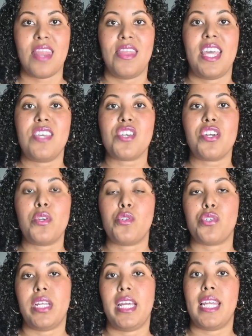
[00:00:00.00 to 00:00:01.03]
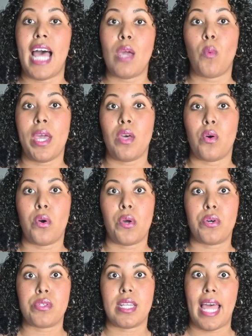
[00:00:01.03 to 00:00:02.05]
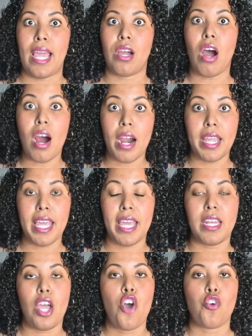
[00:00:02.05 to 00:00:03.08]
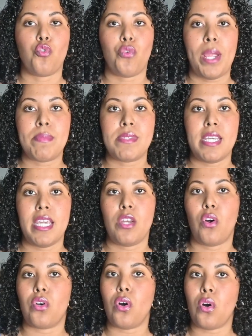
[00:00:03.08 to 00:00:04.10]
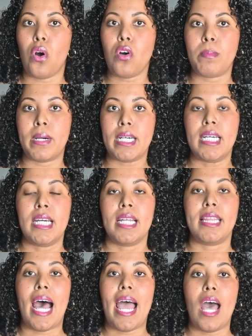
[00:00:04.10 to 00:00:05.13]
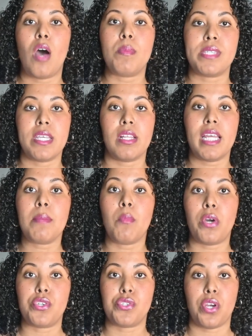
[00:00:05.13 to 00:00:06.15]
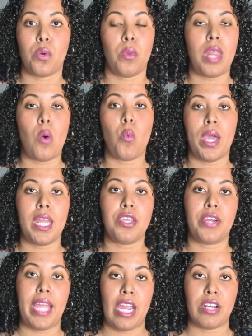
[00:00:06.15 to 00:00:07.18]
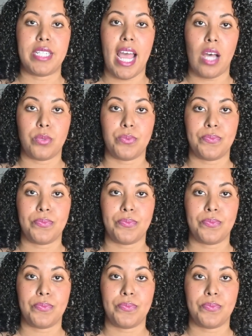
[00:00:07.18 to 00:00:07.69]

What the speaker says: These are usually lightweight oils like argan, grapeseed, or jojoba that help seal in moisture without weighting your hair down.